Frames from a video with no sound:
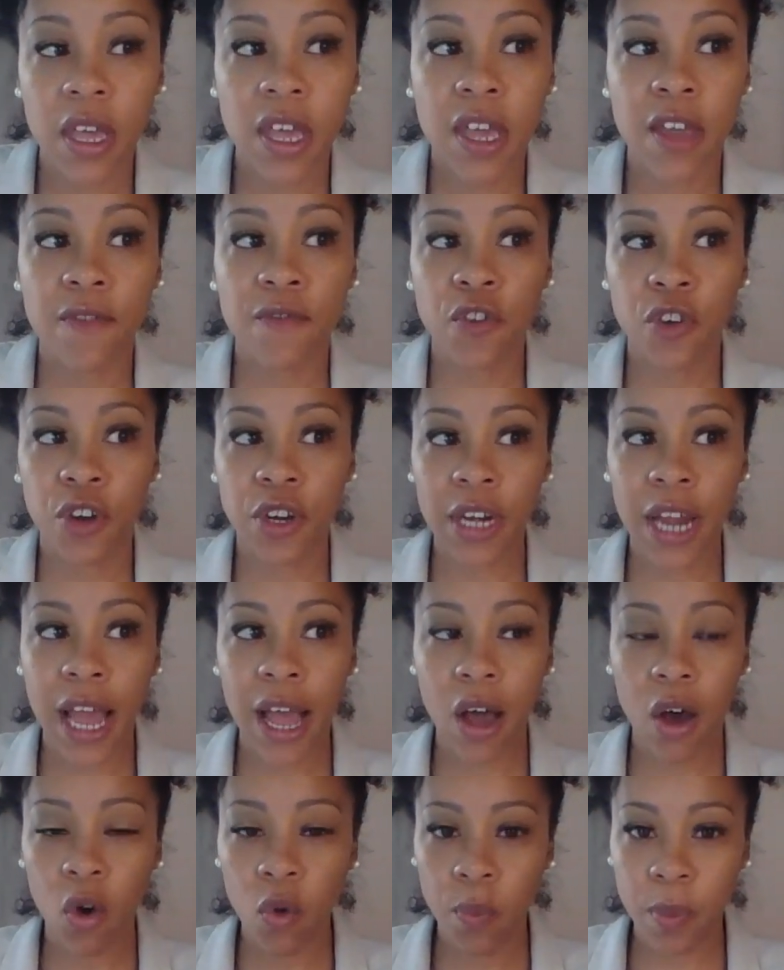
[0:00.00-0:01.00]
If you're
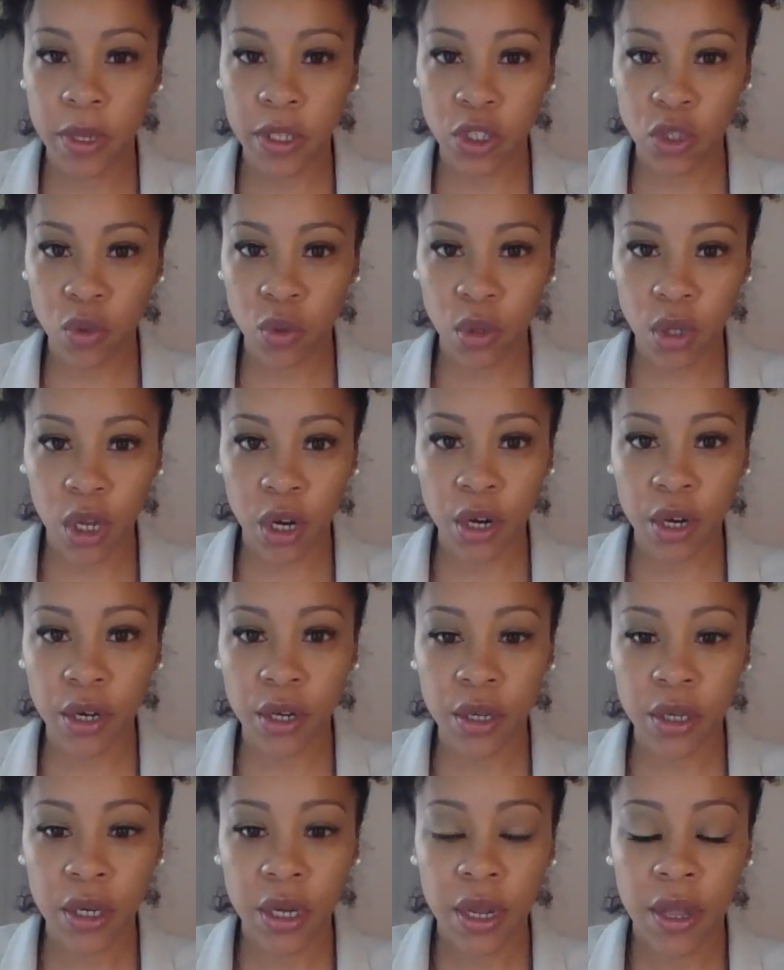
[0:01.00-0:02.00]
not open to
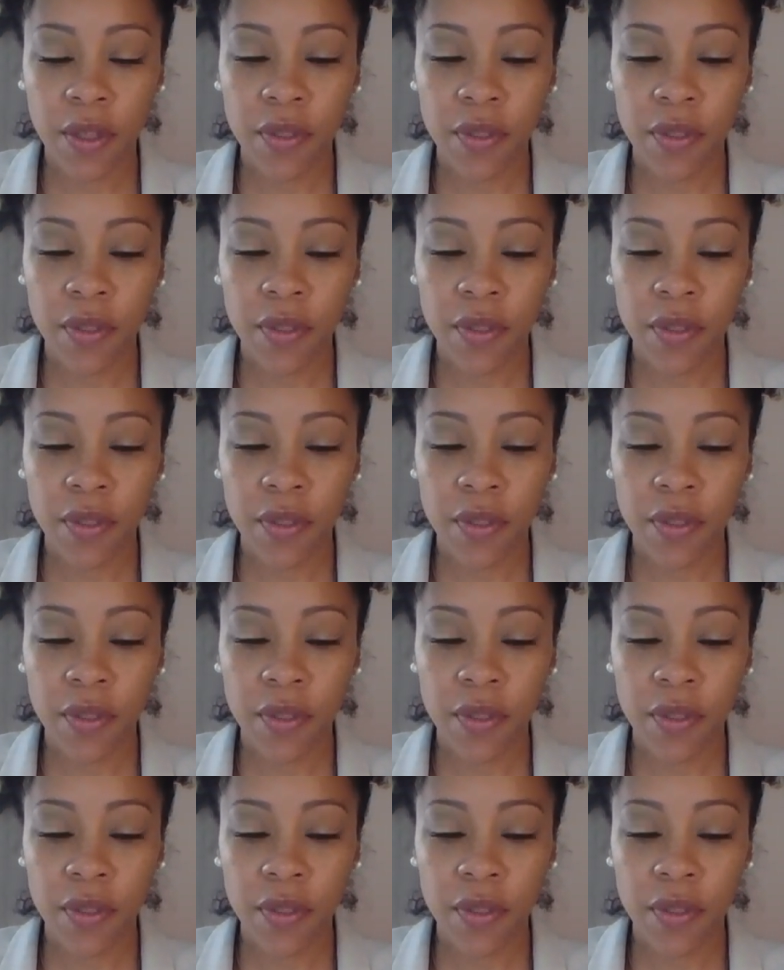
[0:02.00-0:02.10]
learn,